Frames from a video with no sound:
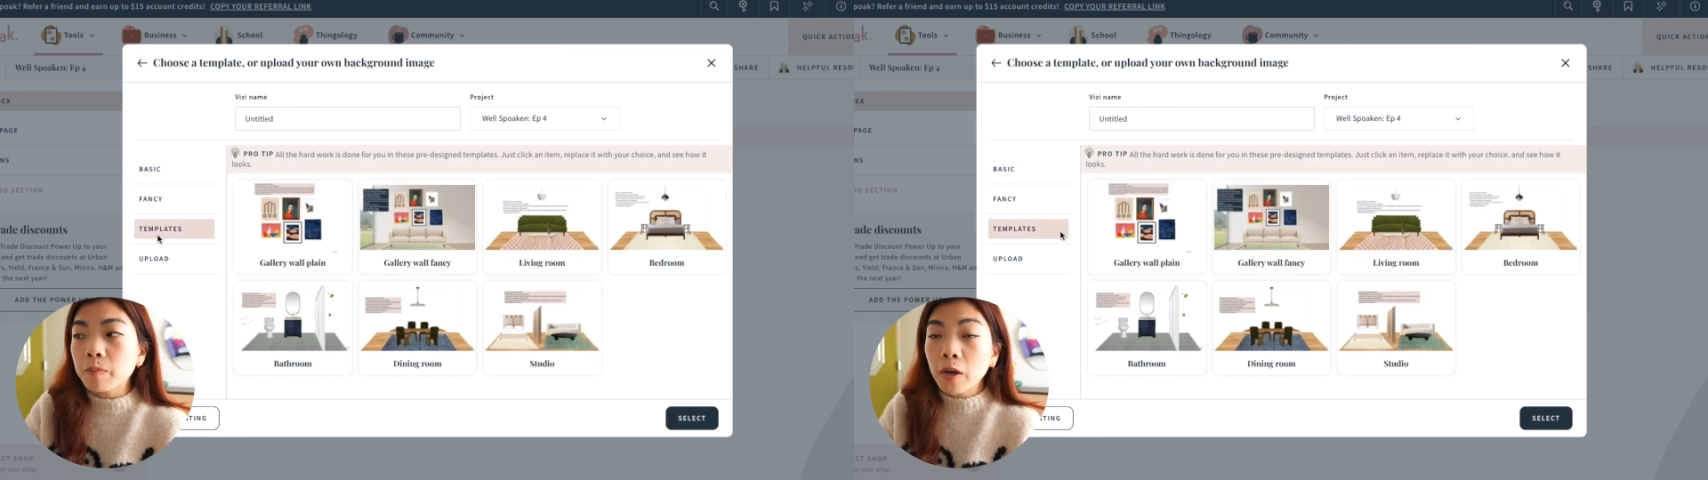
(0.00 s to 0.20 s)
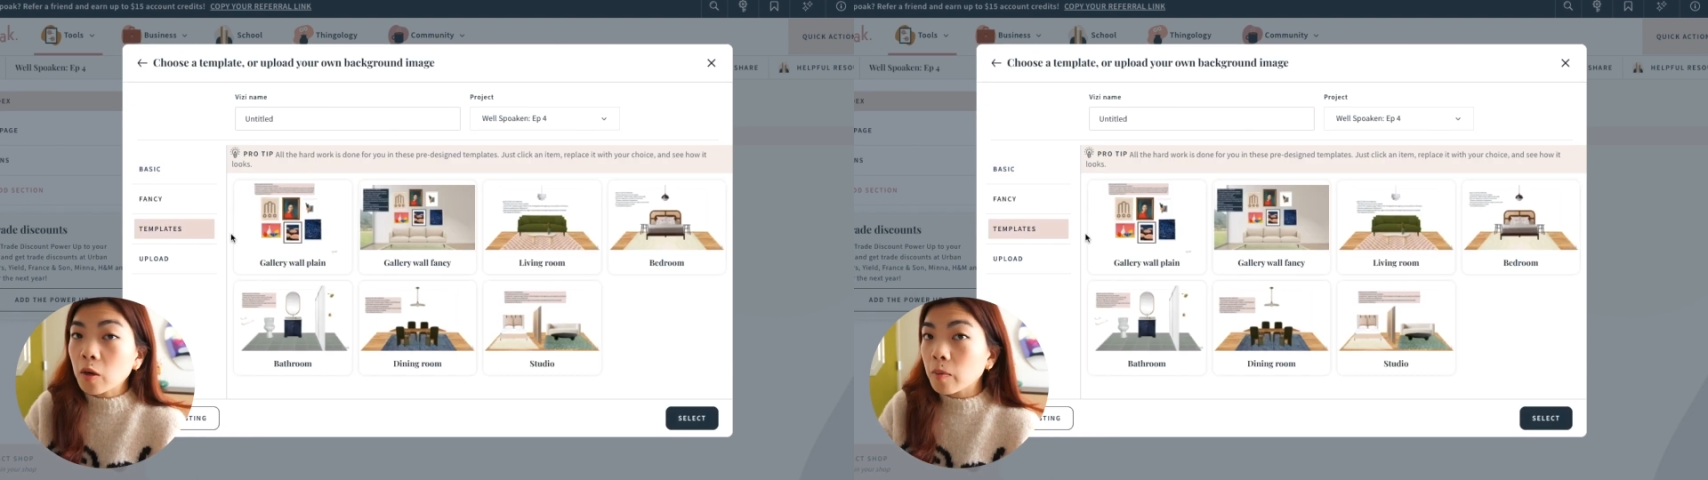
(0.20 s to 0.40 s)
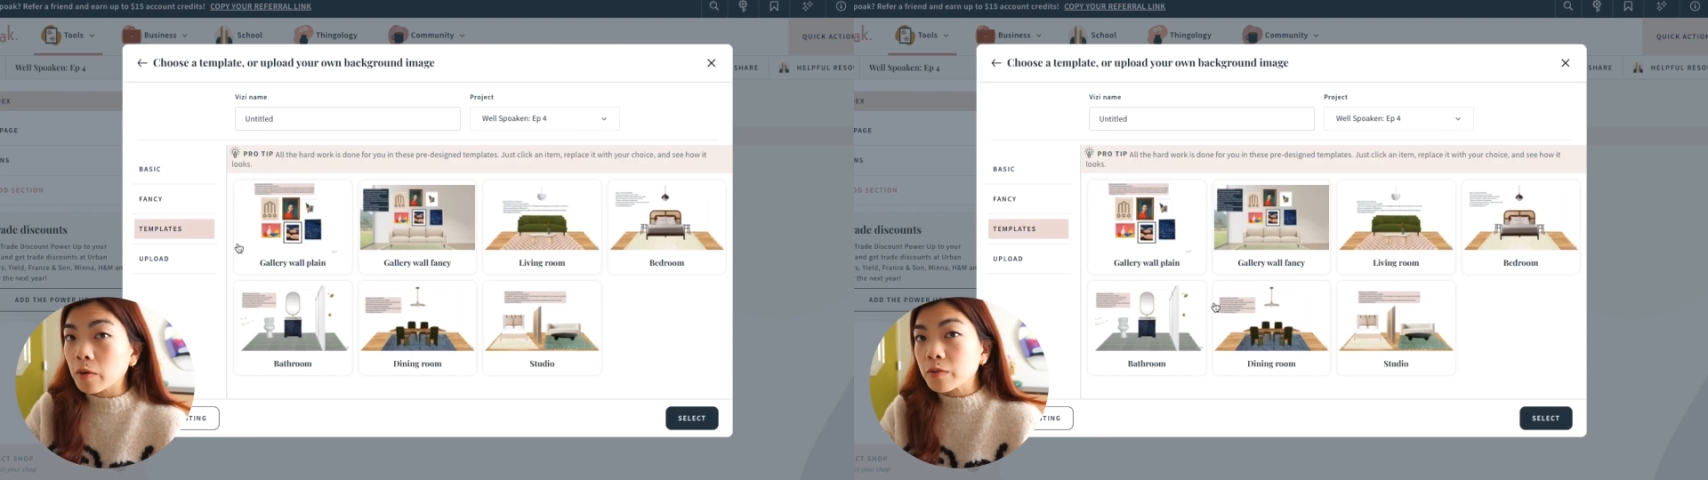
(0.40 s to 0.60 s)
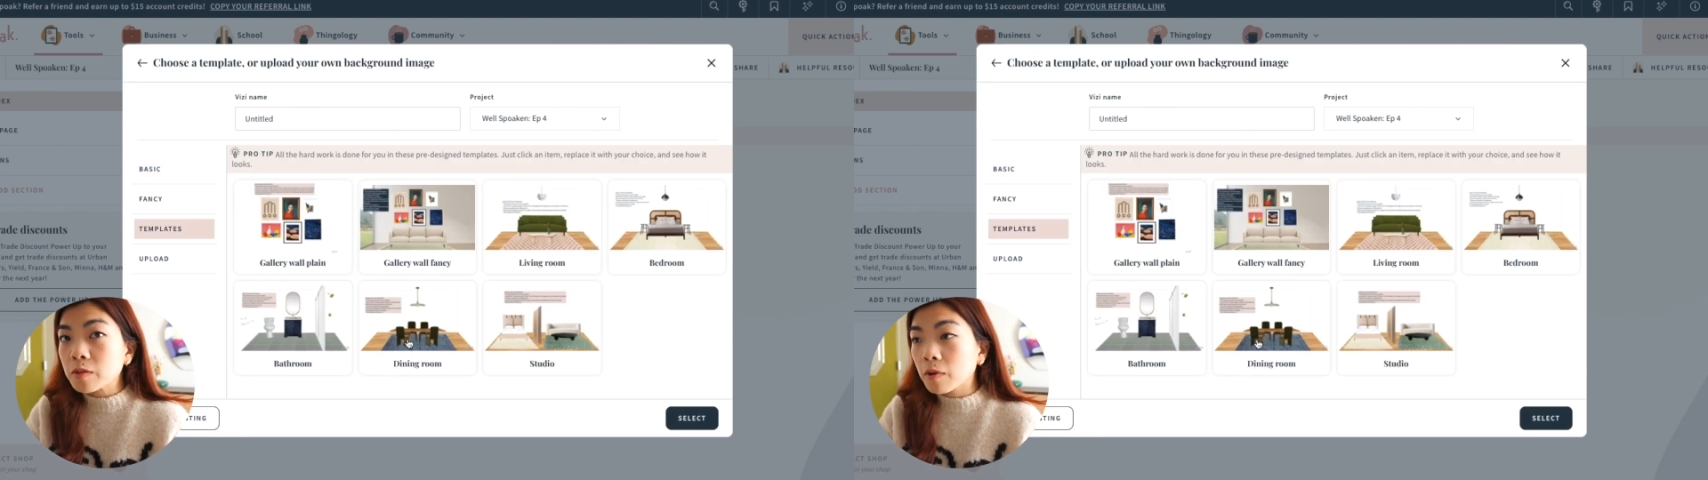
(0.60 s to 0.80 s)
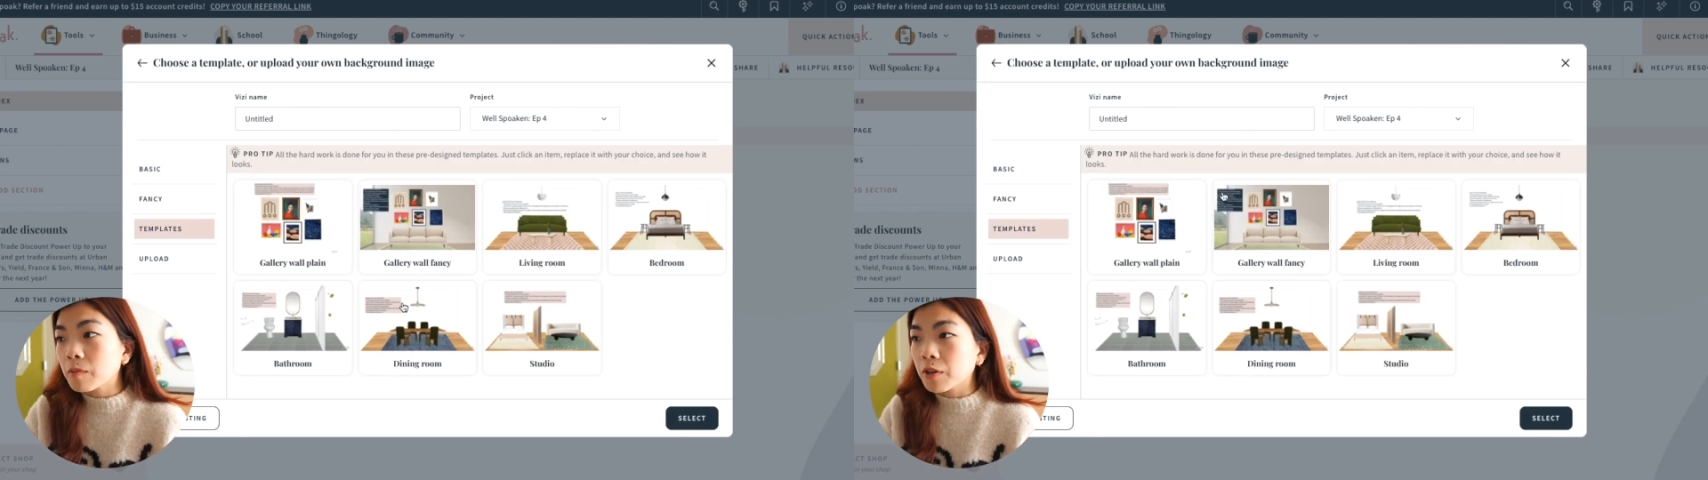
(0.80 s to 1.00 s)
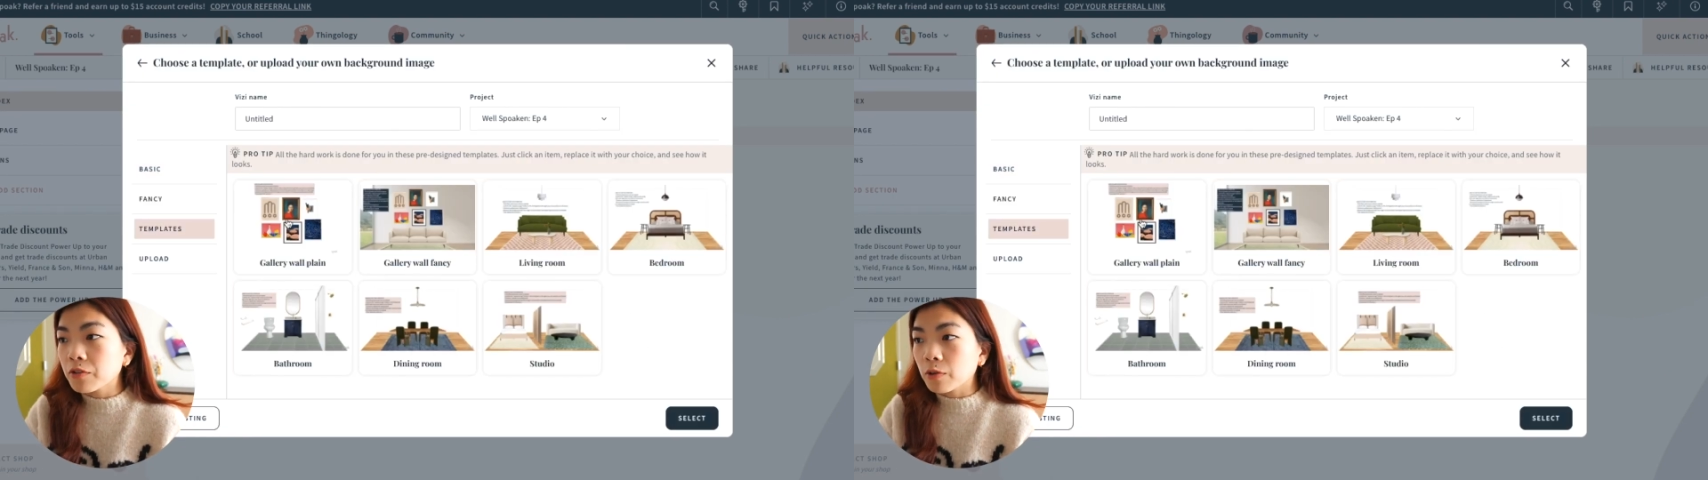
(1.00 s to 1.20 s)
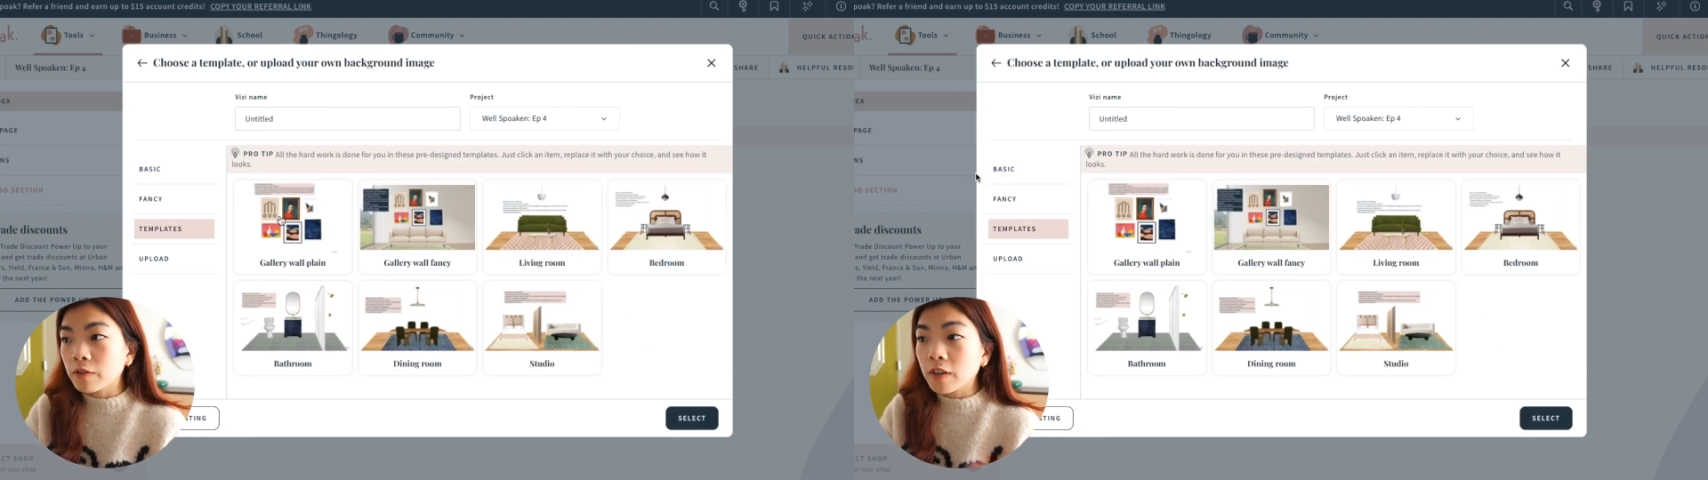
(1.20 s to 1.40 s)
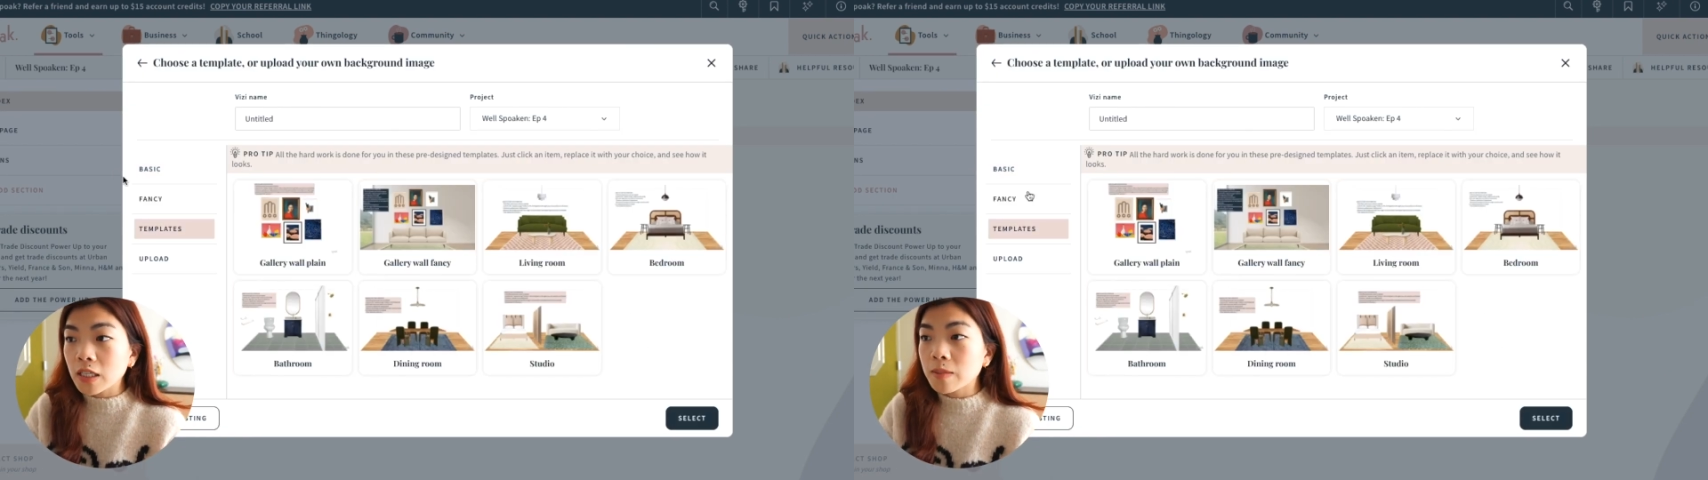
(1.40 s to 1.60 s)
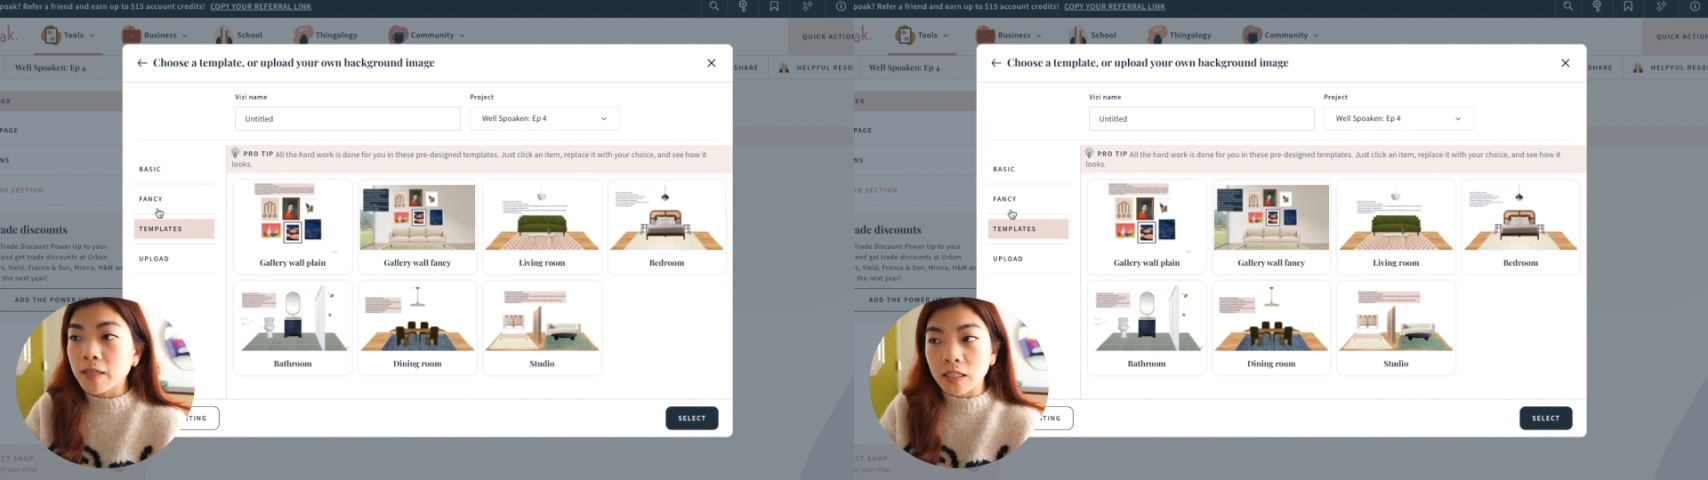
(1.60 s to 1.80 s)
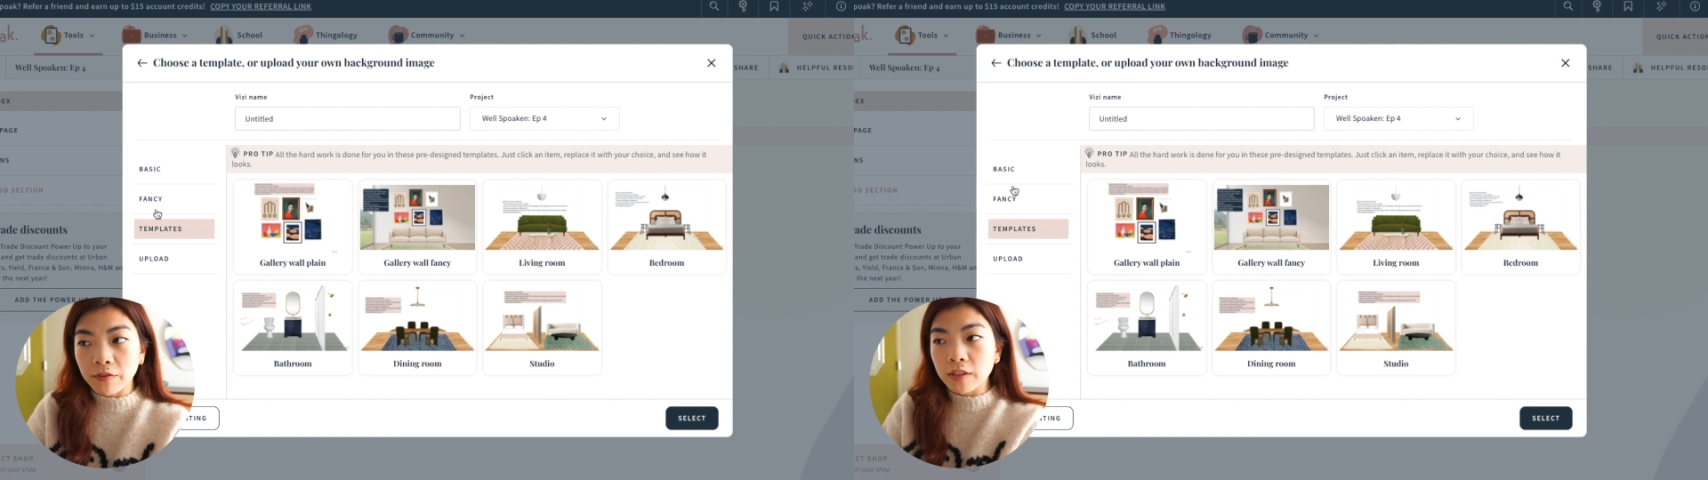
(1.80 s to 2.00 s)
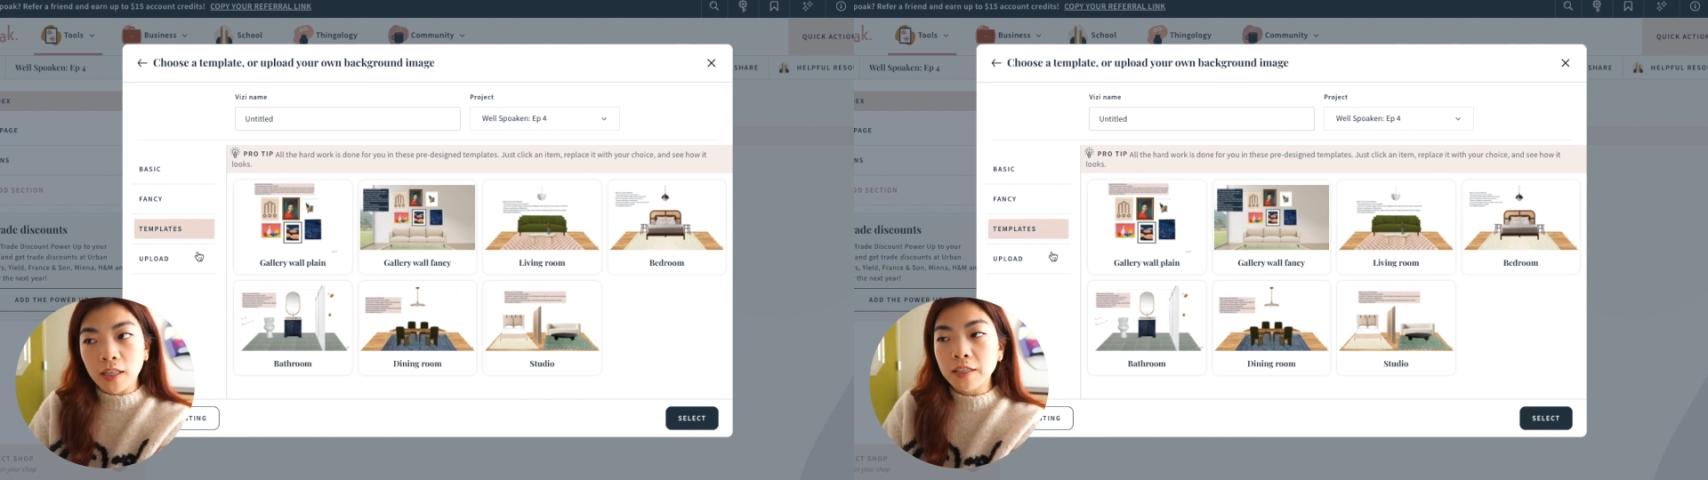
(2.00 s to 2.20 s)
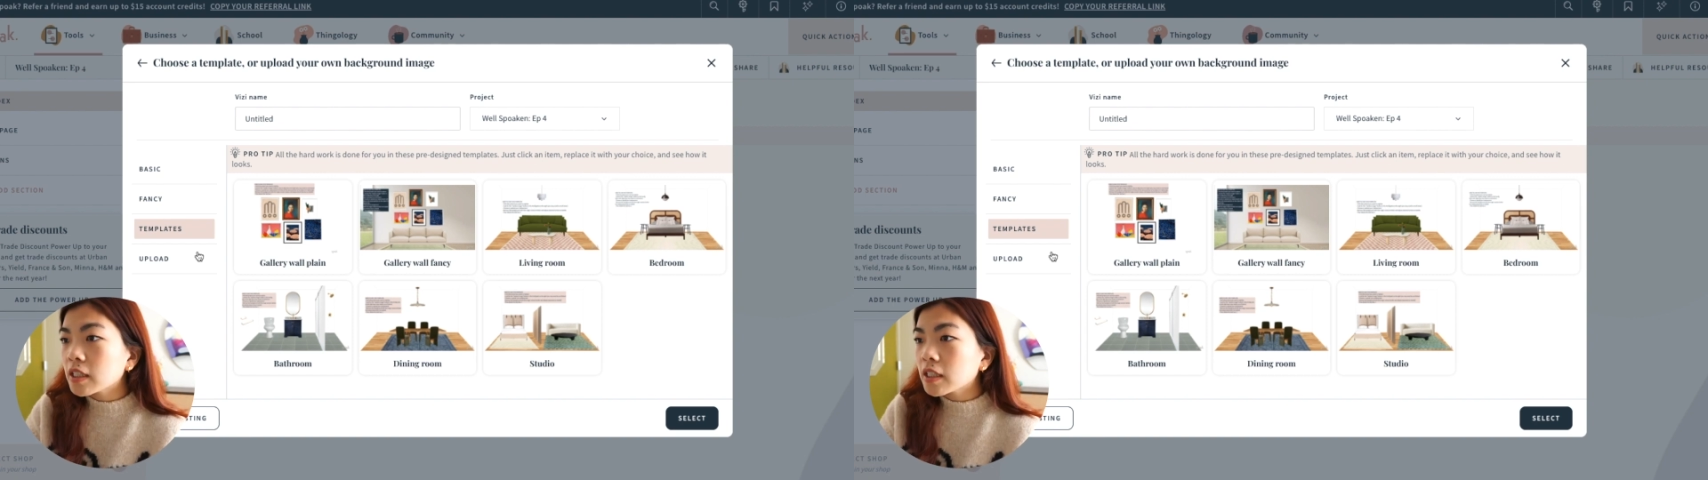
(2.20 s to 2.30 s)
bare bones one where you sort of customize everything,